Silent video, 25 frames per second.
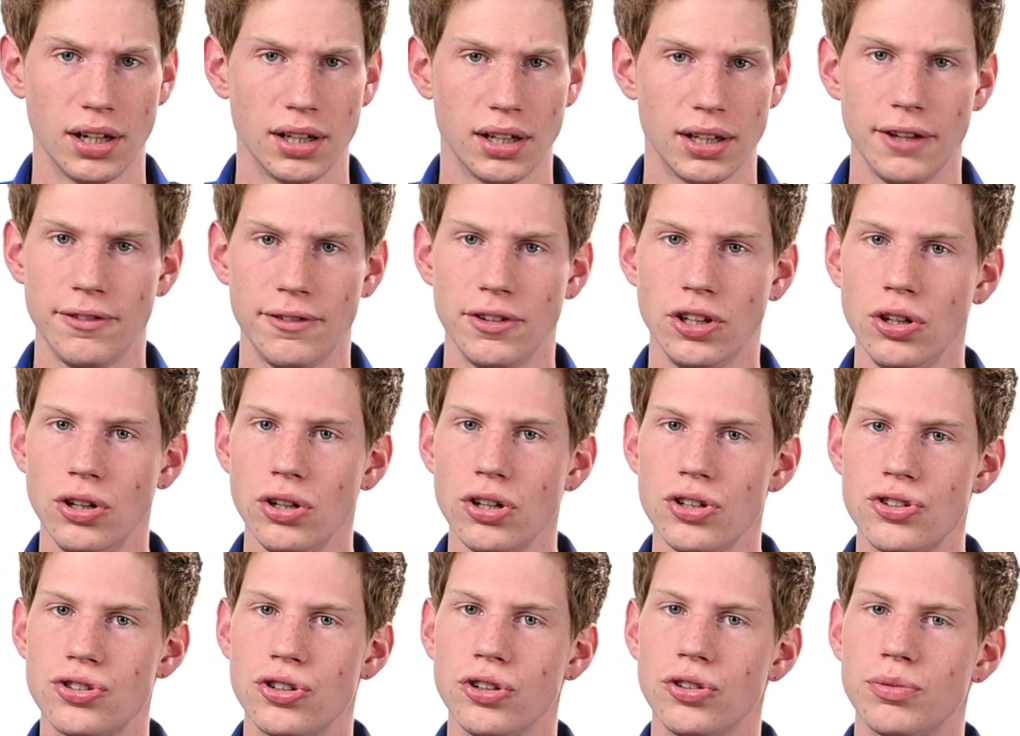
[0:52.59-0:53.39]
leaving you
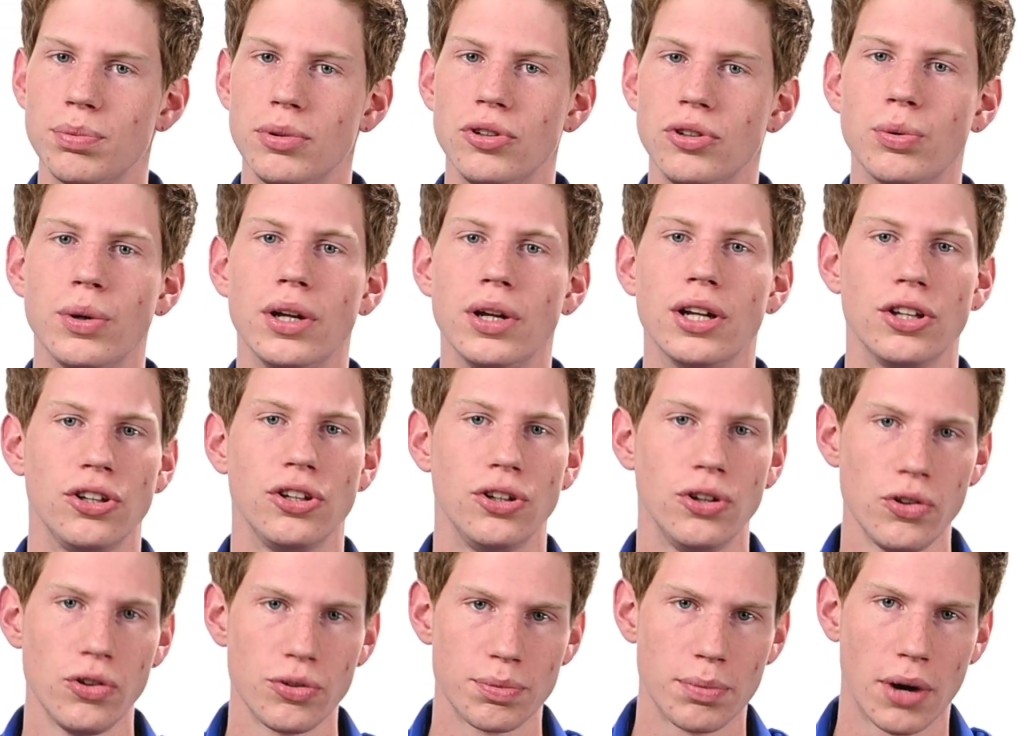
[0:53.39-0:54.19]
to choose between a
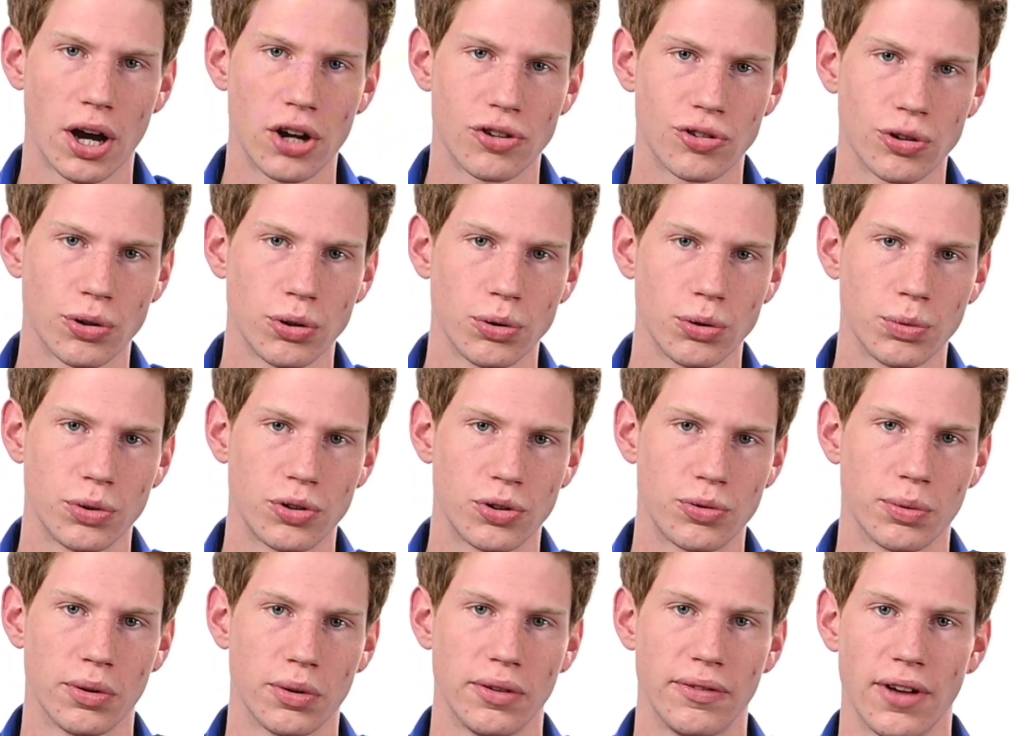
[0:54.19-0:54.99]
used module
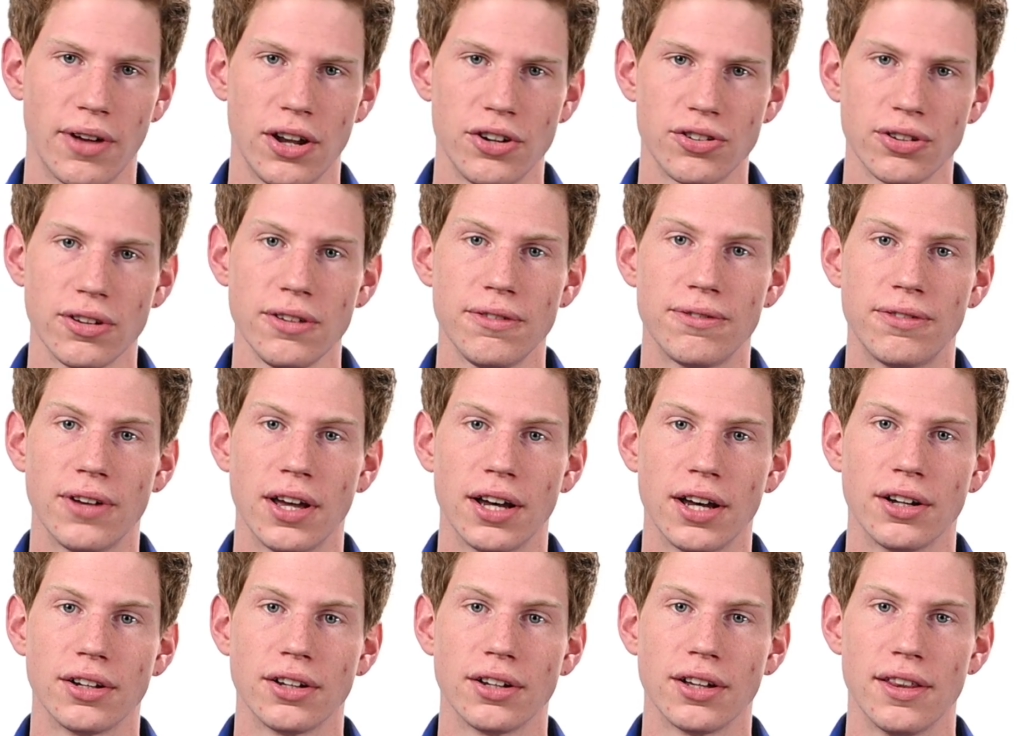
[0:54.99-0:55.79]
which will eventually
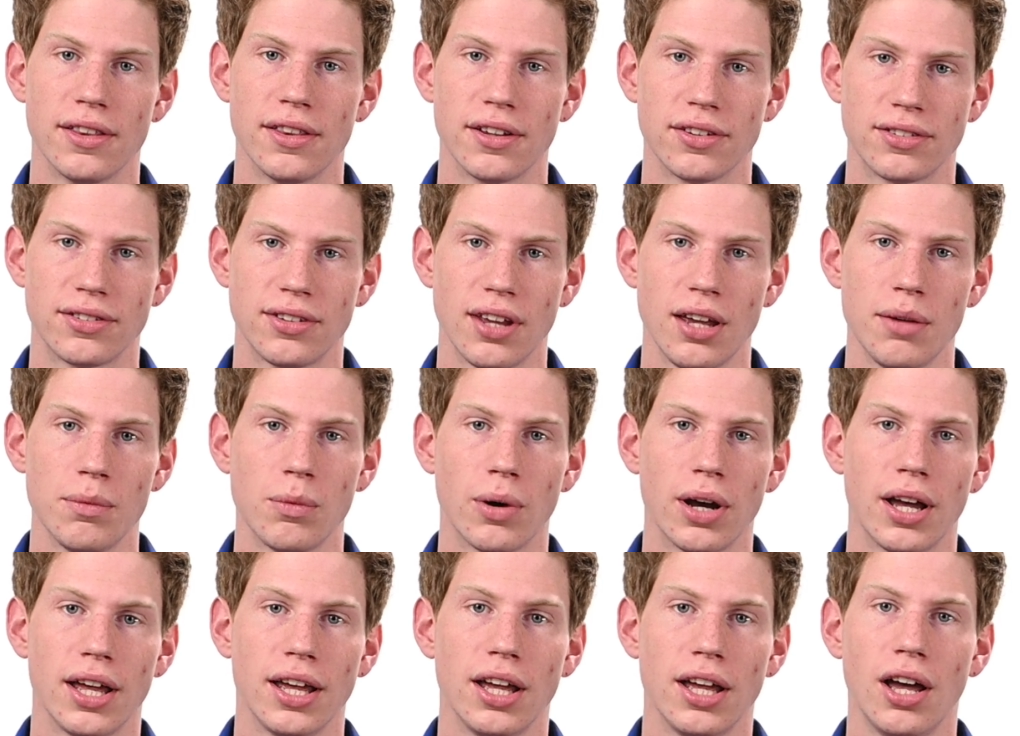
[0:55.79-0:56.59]
fail in the same
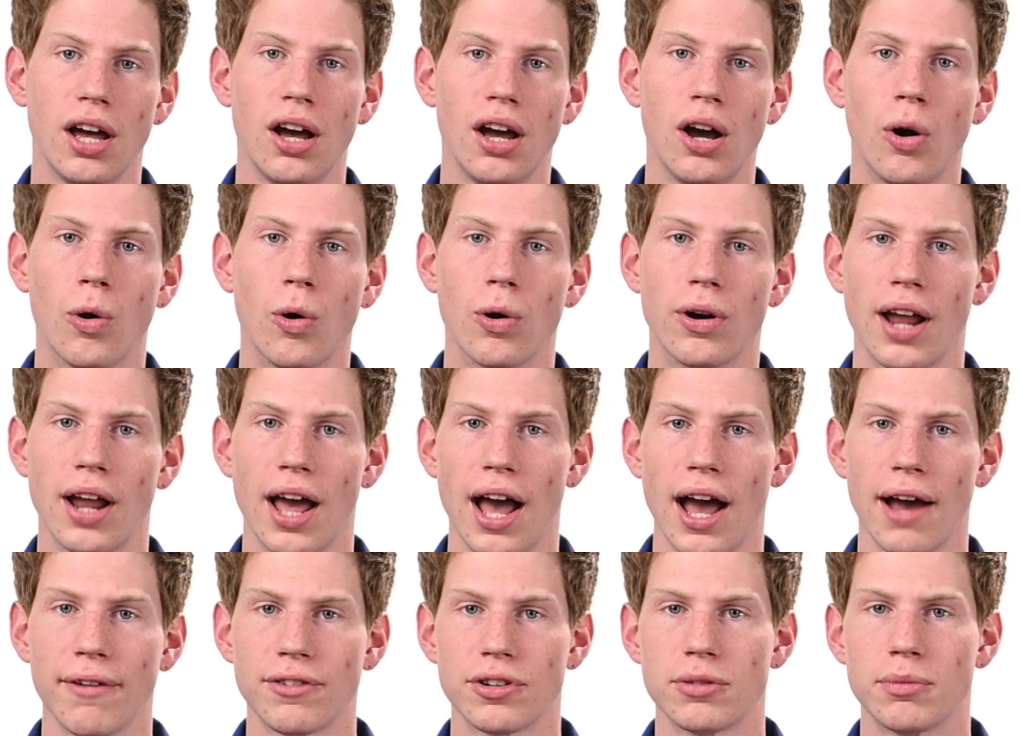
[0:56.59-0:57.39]
way or an
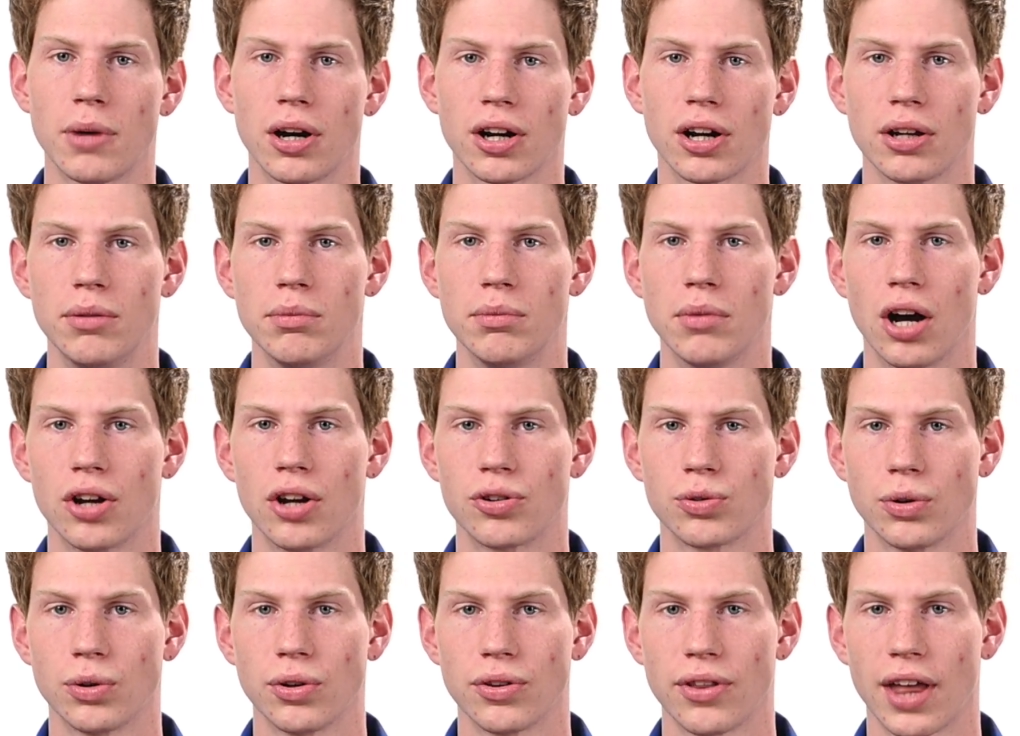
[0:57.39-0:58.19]
aftermarket
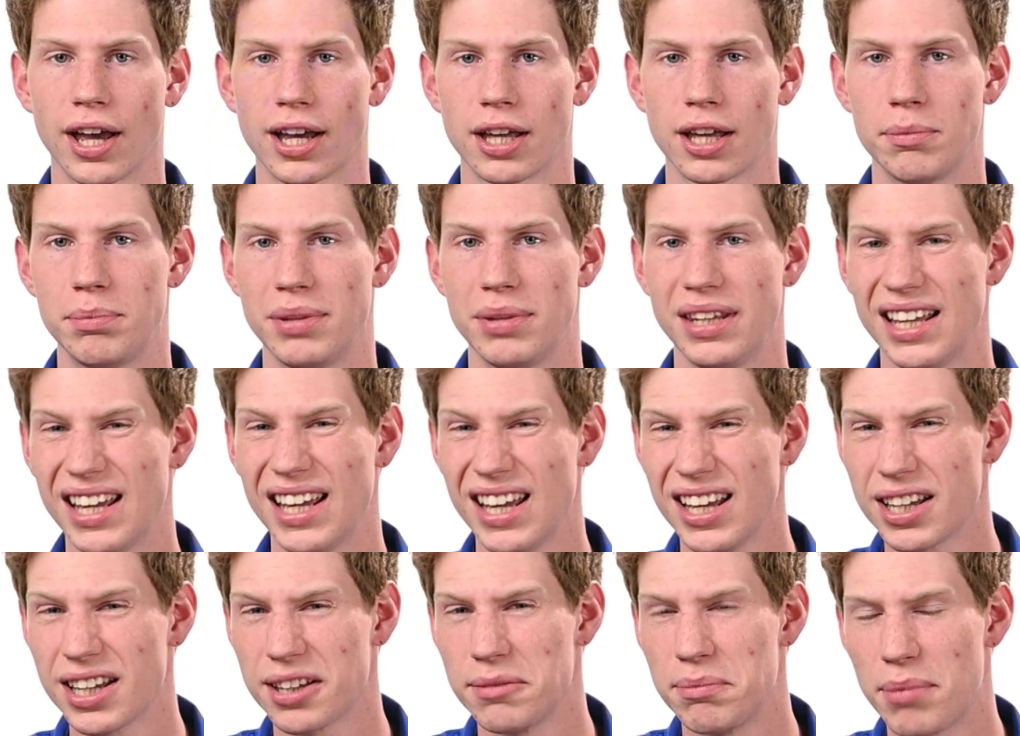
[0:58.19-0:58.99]
module that could be
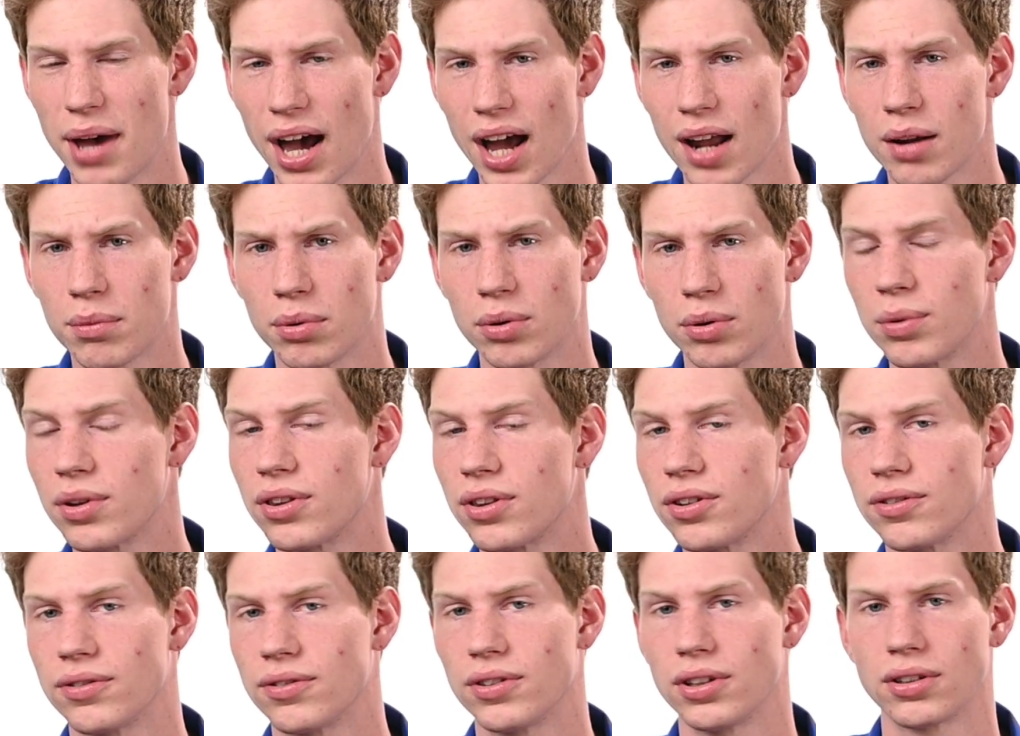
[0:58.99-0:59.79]
incompatible
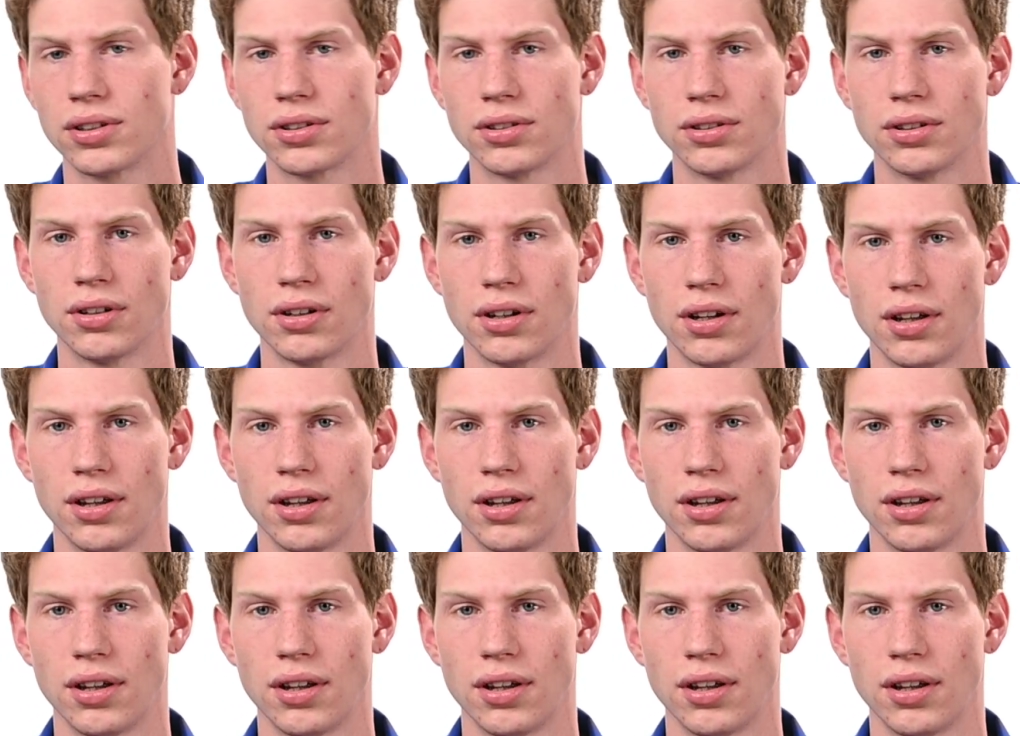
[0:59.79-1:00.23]
with your vehicle.